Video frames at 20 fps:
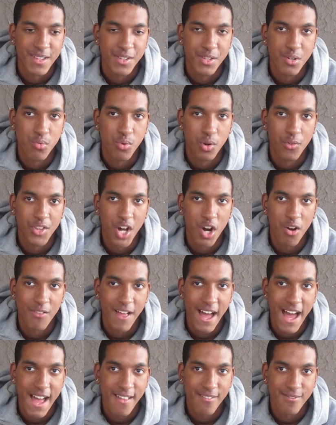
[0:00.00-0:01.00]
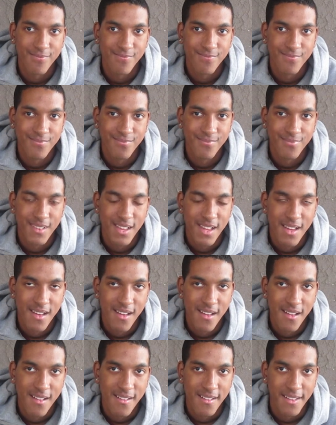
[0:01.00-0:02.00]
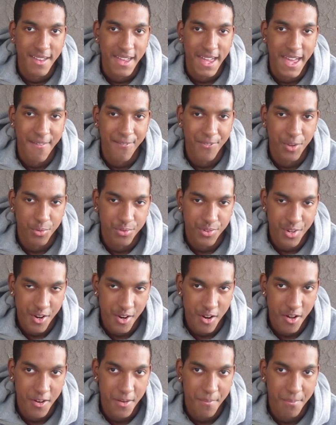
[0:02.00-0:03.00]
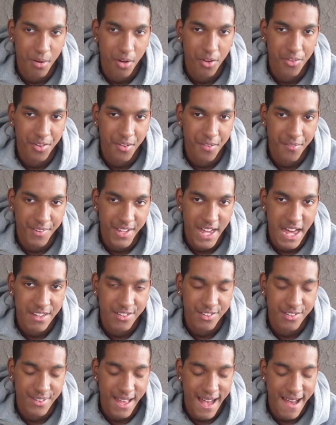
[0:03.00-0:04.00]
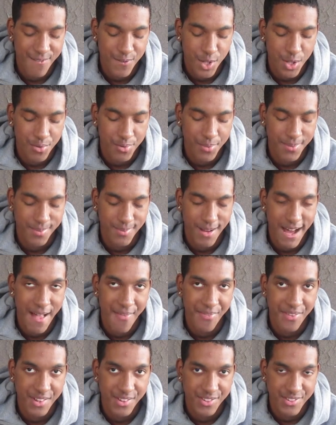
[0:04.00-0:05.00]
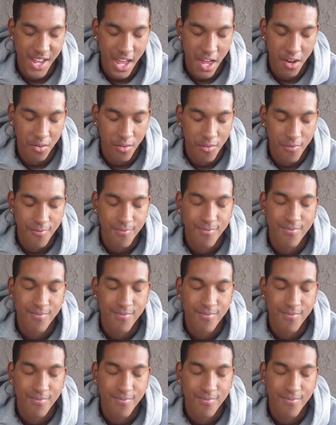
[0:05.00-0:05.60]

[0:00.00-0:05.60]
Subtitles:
you will know that if you turn on the post notifications after you subscribe to the channel.